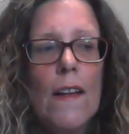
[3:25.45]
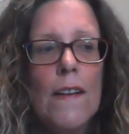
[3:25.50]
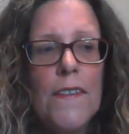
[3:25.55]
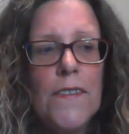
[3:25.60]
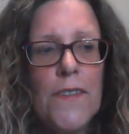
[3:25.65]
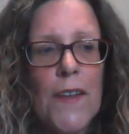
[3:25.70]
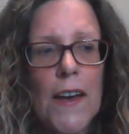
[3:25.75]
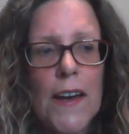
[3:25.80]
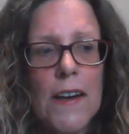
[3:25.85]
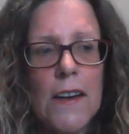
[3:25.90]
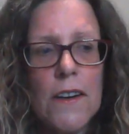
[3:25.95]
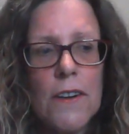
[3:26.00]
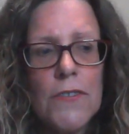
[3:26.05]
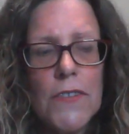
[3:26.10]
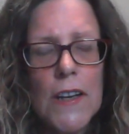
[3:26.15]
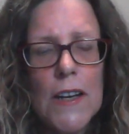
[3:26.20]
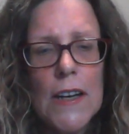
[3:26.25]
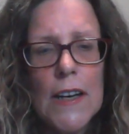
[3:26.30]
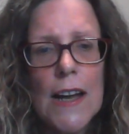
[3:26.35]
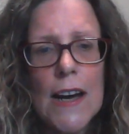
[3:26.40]
Think of
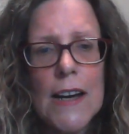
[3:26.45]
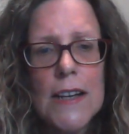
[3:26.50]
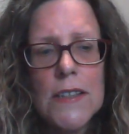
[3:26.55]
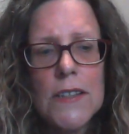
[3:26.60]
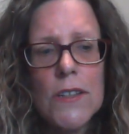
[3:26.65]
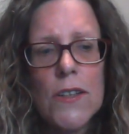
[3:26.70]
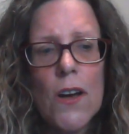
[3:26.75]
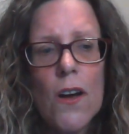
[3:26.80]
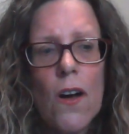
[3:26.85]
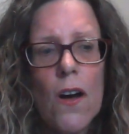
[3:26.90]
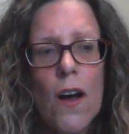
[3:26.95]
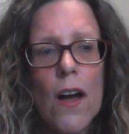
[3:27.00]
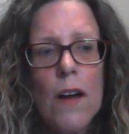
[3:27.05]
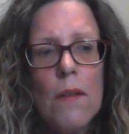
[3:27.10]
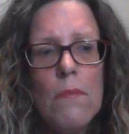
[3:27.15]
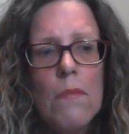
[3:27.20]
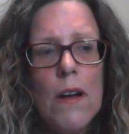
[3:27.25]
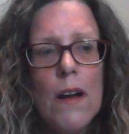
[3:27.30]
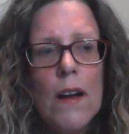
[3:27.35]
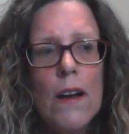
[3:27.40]
the last
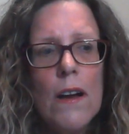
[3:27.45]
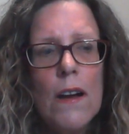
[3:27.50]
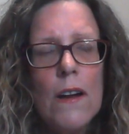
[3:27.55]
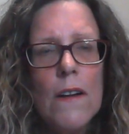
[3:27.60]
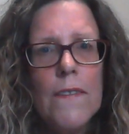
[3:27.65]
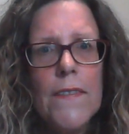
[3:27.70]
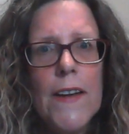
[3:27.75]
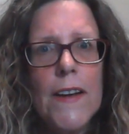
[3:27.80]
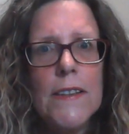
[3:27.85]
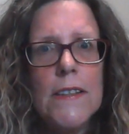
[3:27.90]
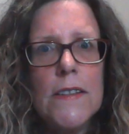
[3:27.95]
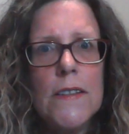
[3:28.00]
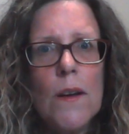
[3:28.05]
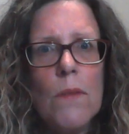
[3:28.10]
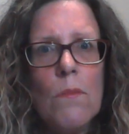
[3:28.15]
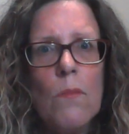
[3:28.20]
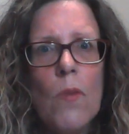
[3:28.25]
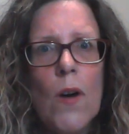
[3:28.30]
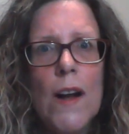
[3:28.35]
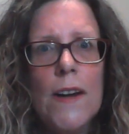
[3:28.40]
time that
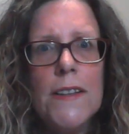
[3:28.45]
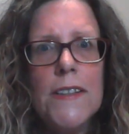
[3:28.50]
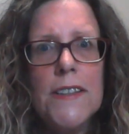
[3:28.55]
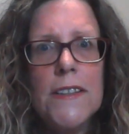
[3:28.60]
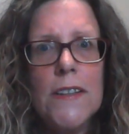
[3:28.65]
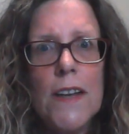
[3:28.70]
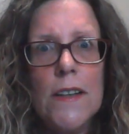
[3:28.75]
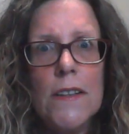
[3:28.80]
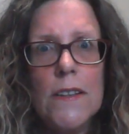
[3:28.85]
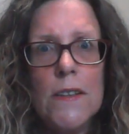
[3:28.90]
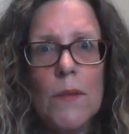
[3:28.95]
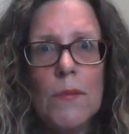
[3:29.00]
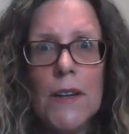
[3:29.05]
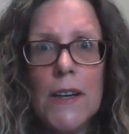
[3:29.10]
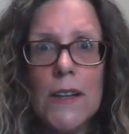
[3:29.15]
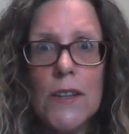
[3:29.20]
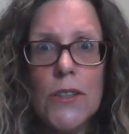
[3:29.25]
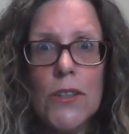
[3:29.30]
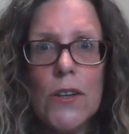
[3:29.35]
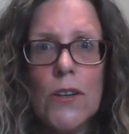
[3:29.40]
someone said
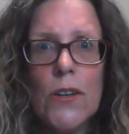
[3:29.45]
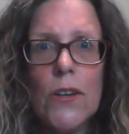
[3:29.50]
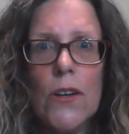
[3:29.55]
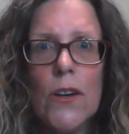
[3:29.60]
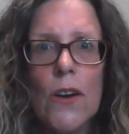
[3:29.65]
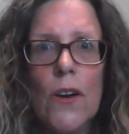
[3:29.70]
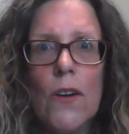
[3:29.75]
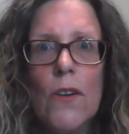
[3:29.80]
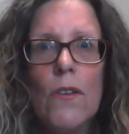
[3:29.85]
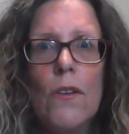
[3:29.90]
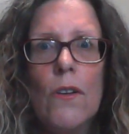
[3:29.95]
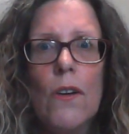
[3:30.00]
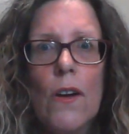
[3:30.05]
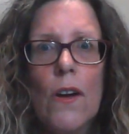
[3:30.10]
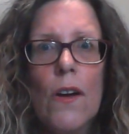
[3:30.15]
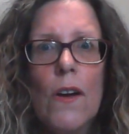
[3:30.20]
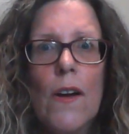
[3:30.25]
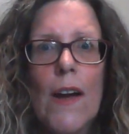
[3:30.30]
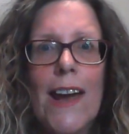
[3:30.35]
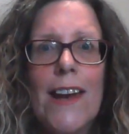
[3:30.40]
something to you
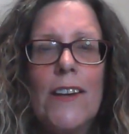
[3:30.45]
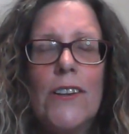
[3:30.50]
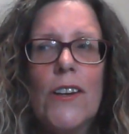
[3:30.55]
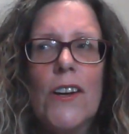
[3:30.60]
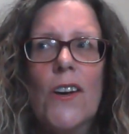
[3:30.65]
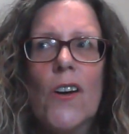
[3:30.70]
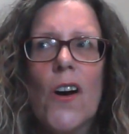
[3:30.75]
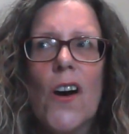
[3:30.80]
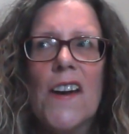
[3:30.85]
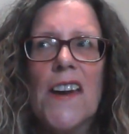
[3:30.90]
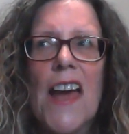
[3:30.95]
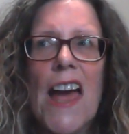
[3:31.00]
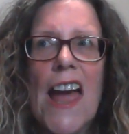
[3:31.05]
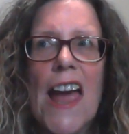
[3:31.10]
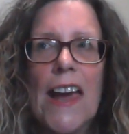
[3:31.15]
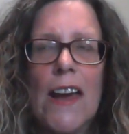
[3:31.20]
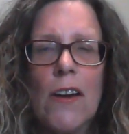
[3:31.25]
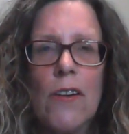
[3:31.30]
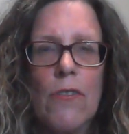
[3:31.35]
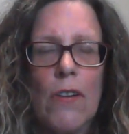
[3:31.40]
and you got
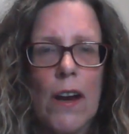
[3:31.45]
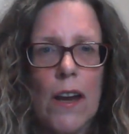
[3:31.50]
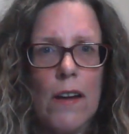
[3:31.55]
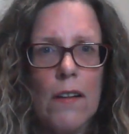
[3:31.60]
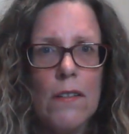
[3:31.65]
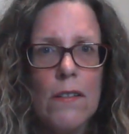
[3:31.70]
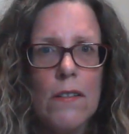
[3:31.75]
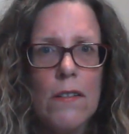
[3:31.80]
angry,